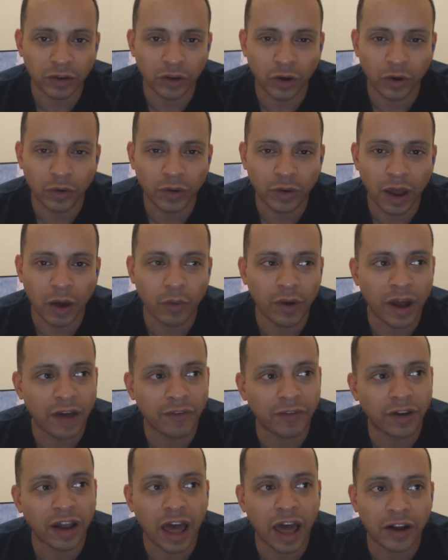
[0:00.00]
You know, I would
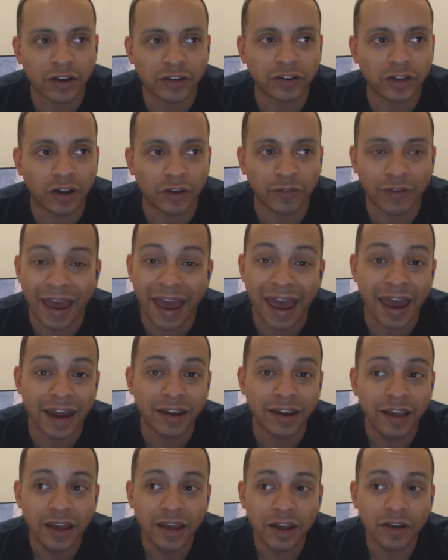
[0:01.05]
have a lot of stuff. I
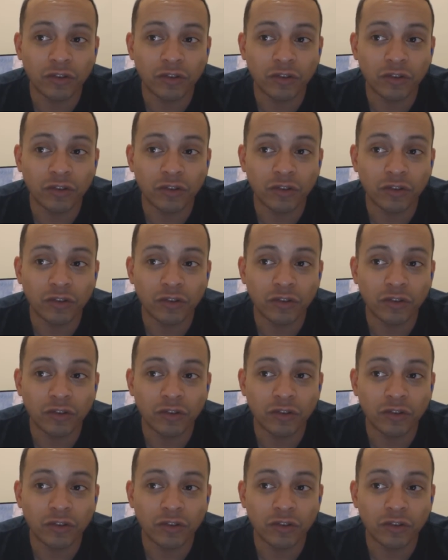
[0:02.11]
had